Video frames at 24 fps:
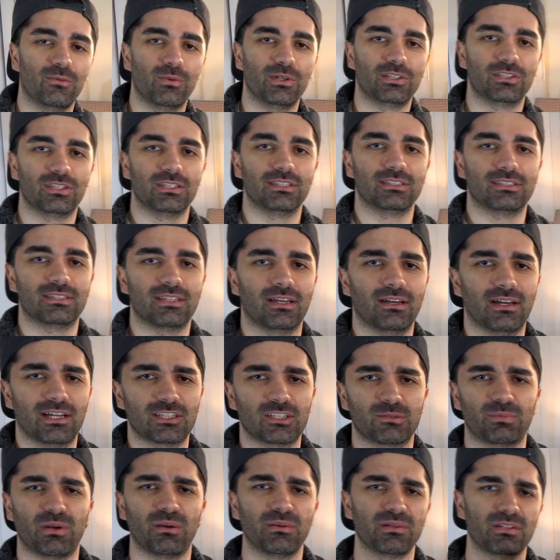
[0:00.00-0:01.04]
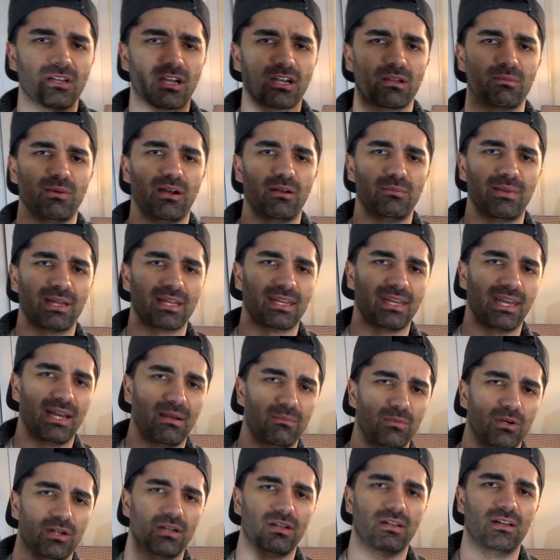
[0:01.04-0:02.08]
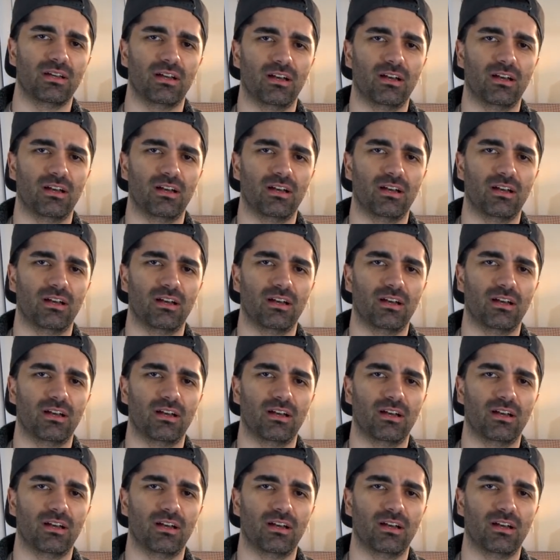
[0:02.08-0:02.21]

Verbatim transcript: which is, uh, I should probably talk about my camera.